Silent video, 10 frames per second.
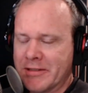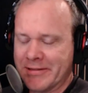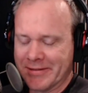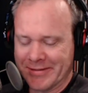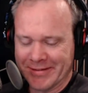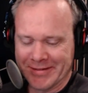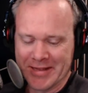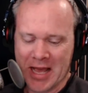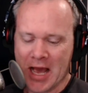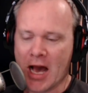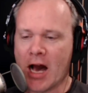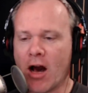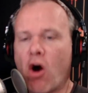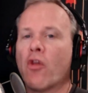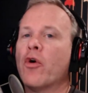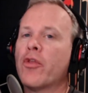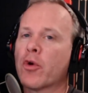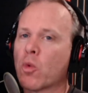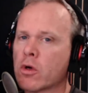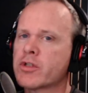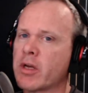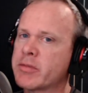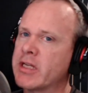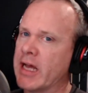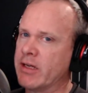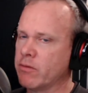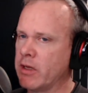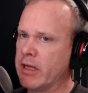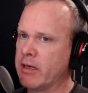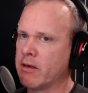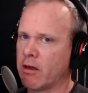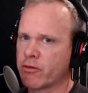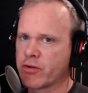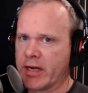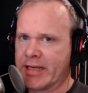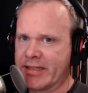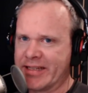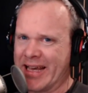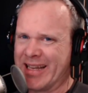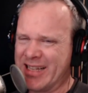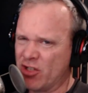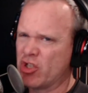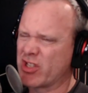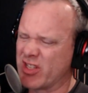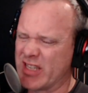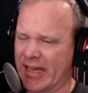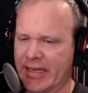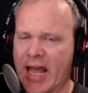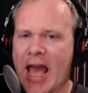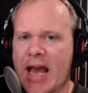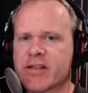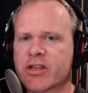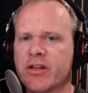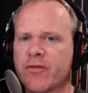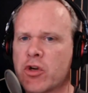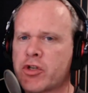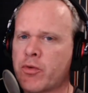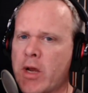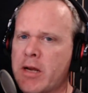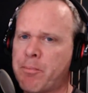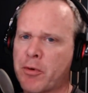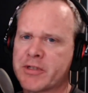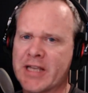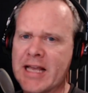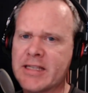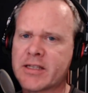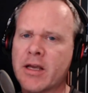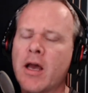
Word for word: uh, although there were some tonight, and I'll try to get to that in just a second. As Convert to Raid presents